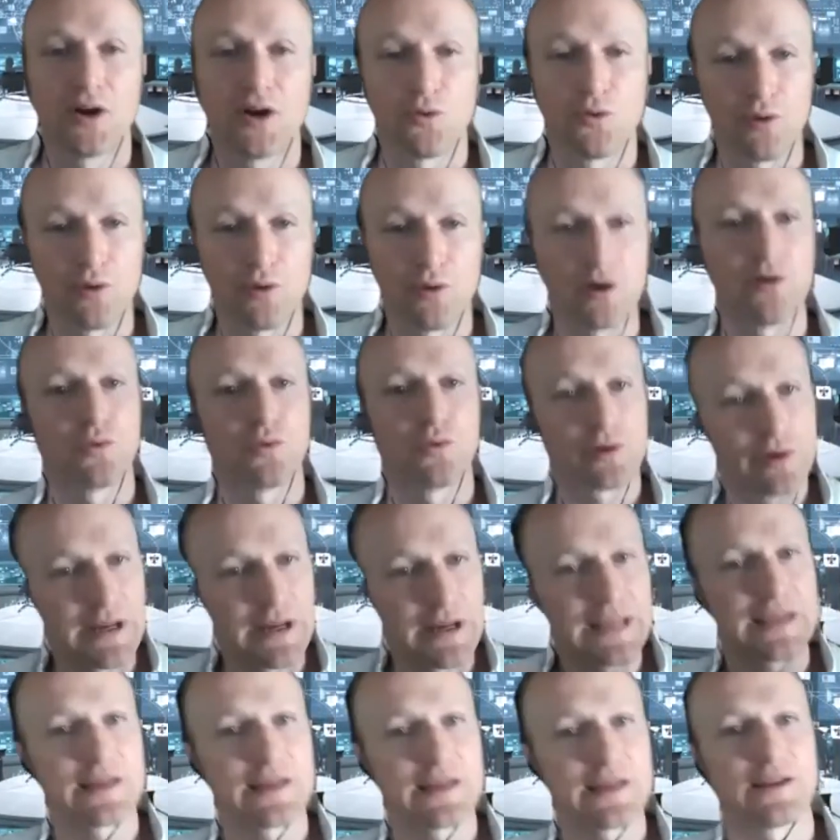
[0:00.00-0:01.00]
Well, we're
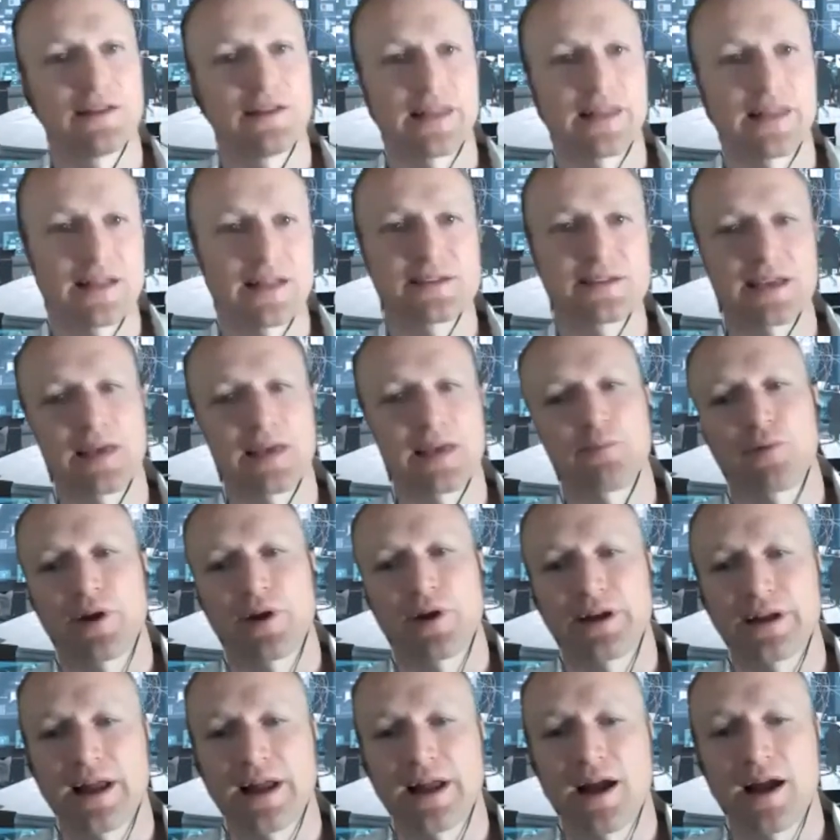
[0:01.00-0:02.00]
in a landscape
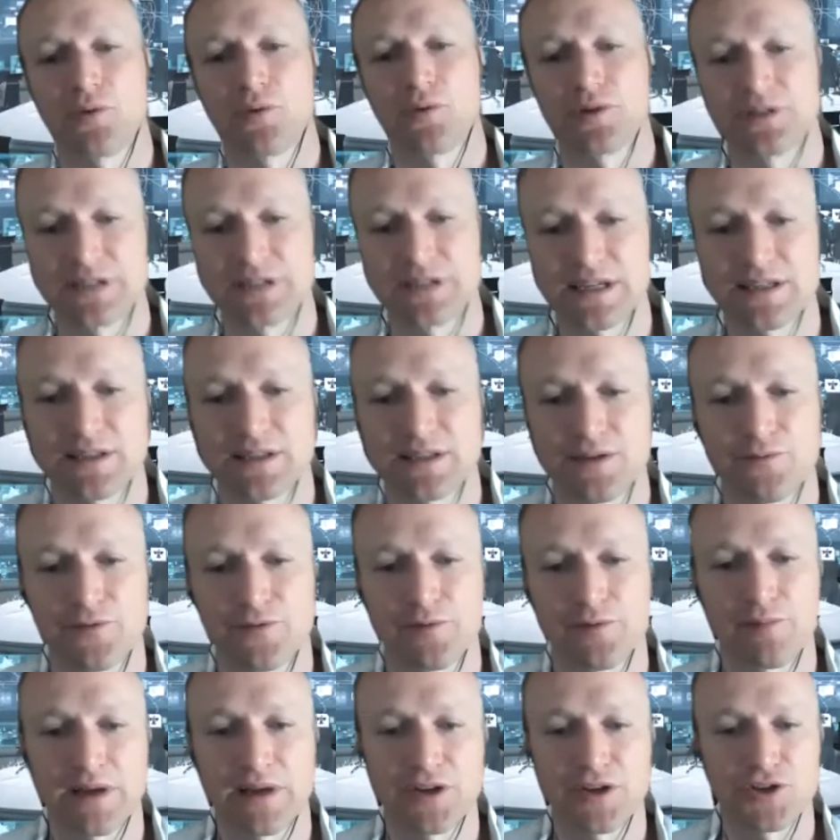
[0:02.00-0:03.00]
right now where
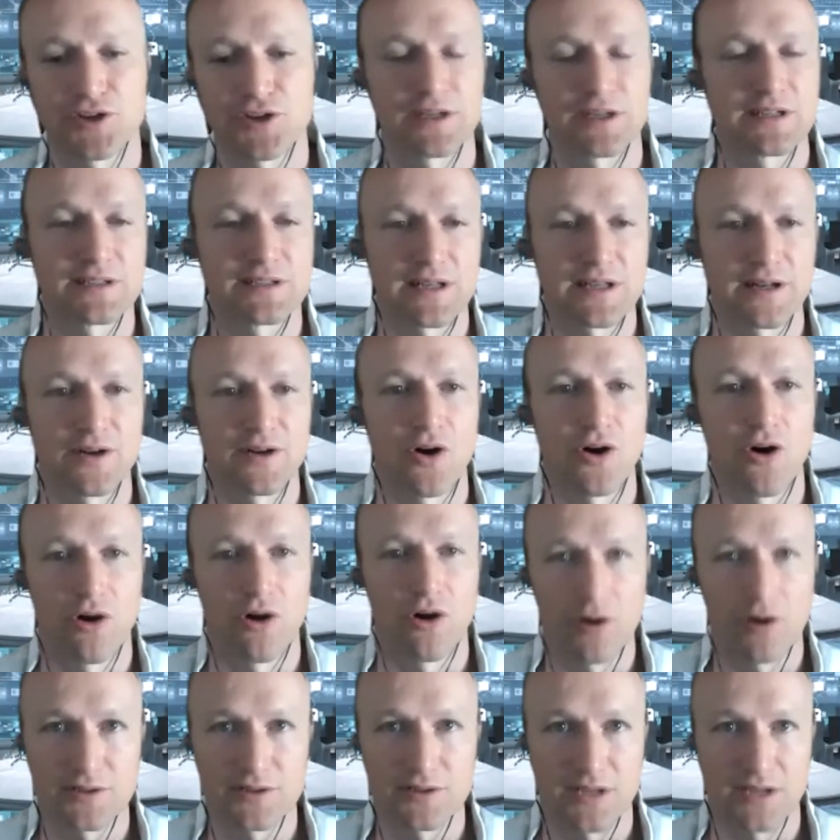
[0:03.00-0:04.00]
disinformation is at an
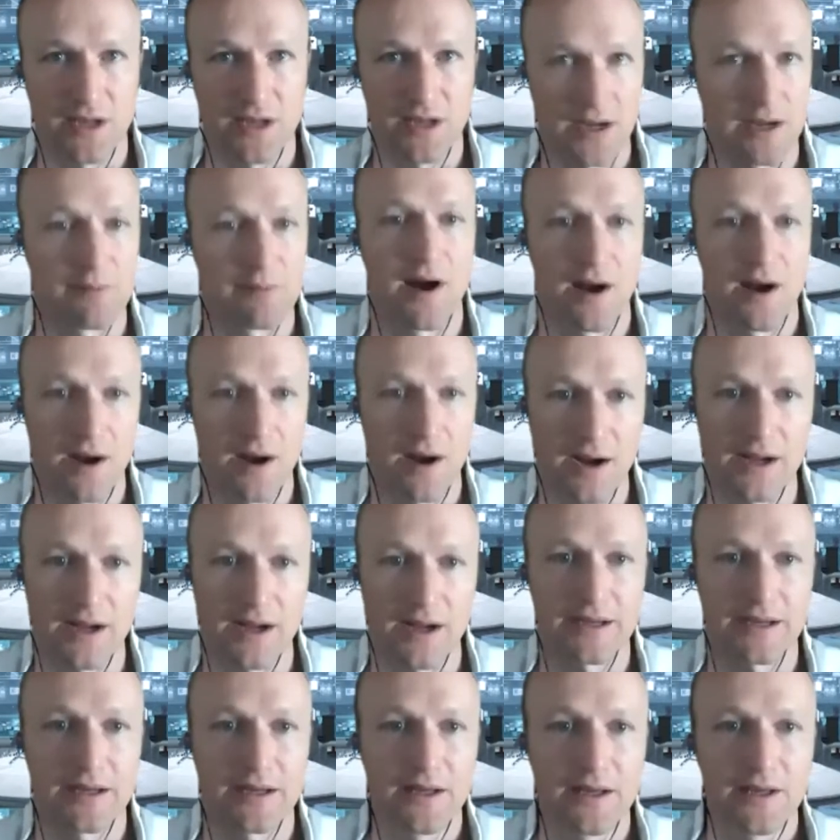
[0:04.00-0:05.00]
all-time high.